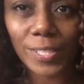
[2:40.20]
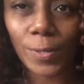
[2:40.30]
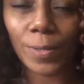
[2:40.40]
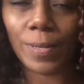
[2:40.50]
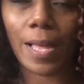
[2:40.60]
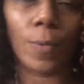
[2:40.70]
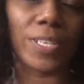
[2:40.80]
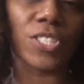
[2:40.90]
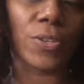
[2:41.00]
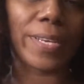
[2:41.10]
so I want
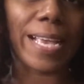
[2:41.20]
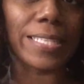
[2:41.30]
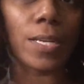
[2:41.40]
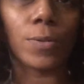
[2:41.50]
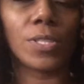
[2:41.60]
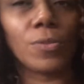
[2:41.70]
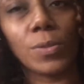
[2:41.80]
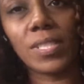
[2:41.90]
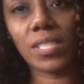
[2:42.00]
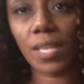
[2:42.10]
to show you guys how to roll
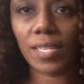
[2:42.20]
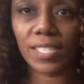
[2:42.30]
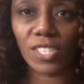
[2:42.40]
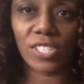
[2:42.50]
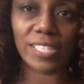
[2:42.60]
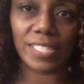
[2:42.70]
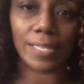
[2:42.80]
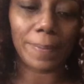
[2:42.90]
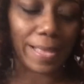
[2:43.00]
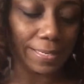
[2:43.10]
the sausage into the
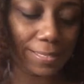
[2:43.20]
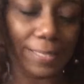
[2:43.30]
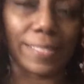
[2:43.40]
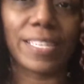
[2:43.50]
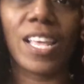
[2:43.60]
plantain.